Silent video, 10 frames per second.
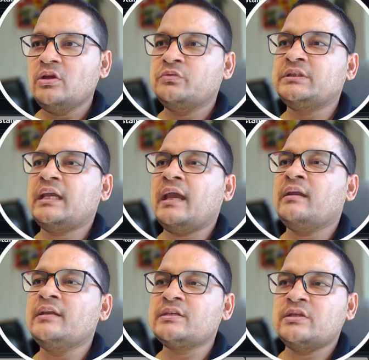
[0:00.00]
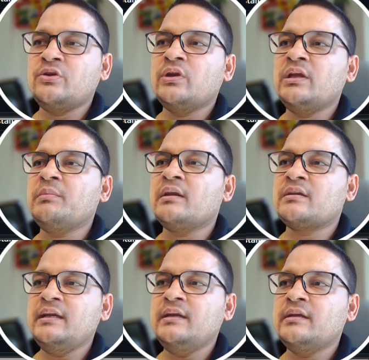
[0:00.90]
which can list your email,
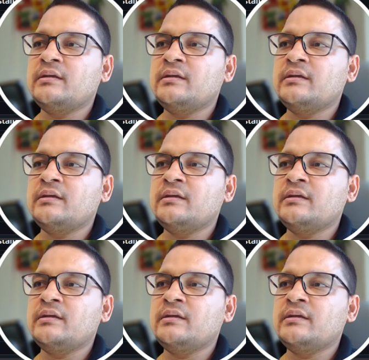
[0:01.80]
read it,